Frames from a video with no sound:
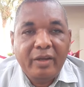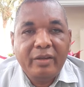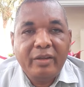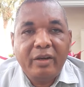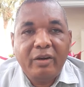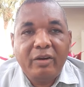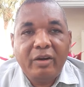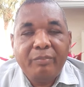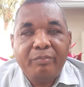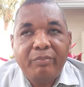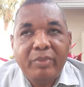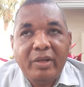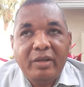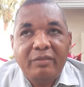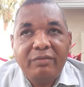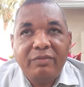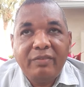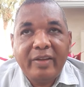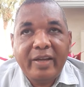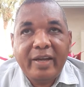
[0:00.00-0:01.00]
Now, a bill
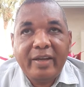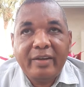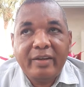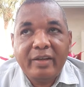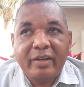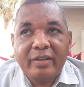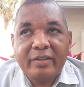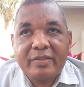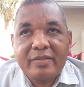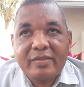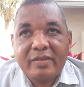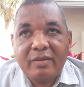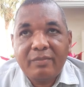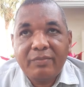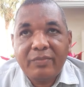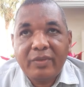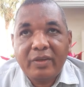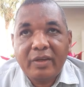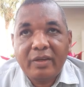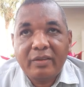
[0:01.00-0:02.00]
of landing is
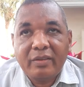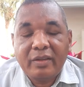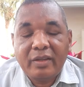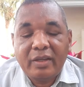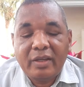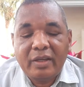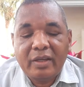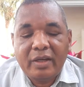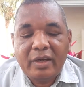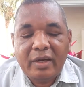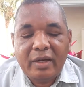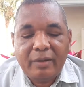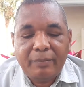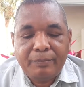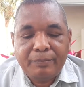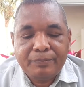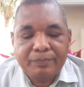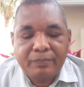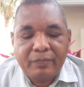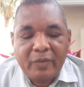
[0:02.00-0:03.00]
something
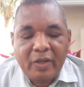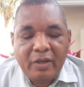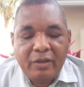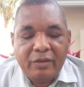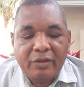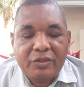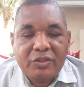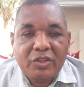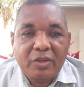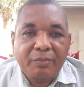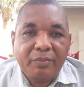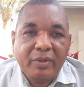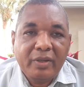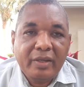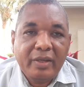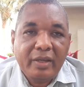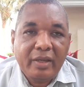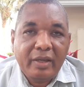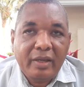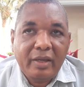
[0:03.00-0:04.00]
the shipping